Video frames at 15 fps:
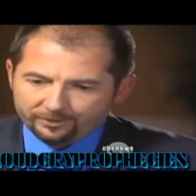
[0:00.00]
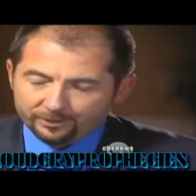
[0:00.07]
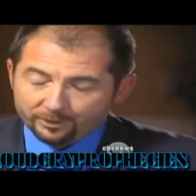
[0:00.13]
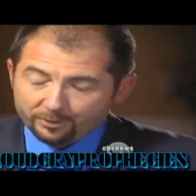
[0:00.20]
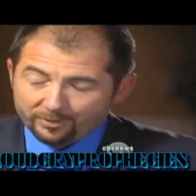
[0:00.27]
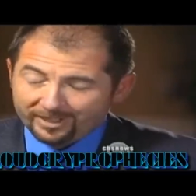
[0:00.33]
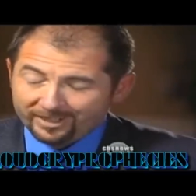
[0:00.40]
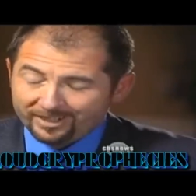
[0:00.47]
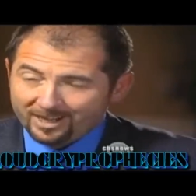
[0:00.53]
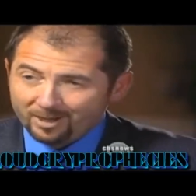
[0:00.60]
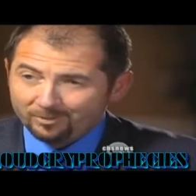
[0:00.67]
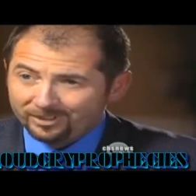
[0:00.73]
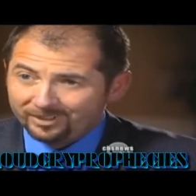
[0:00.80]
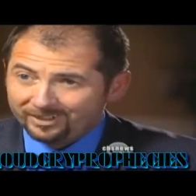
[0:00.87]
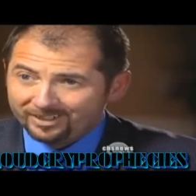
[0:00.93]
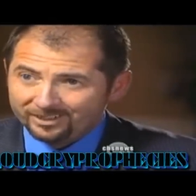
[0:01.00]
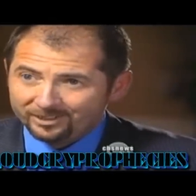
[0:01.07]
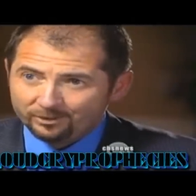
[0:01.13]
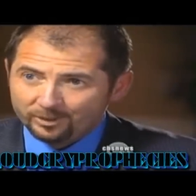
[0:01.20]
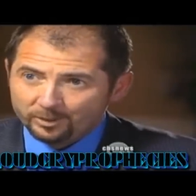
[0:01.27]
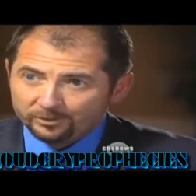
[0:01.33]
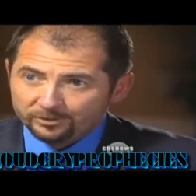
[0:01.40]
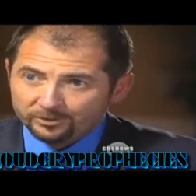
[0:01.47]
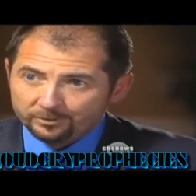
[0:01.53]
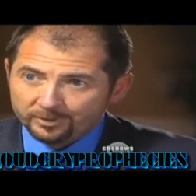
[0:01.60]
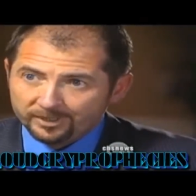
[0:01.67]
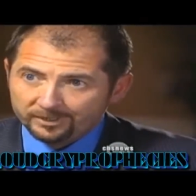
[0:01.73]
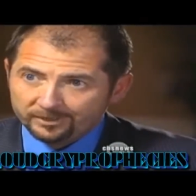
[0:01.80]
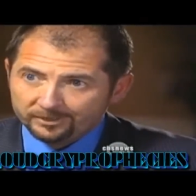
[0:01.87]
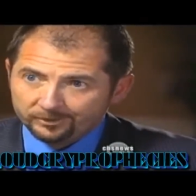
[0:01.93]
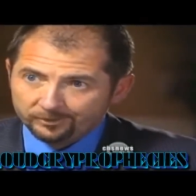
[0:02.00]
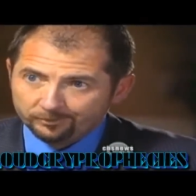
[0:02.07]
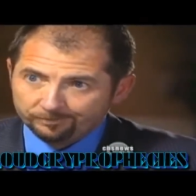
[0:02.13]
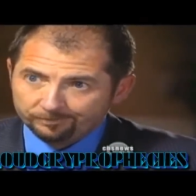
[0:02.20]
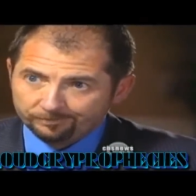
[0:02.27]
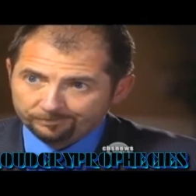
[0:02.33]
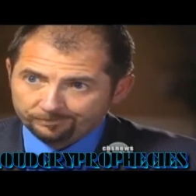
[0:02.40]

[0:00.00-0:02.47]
If you're going to make an omelet, you got to scramble some eggs.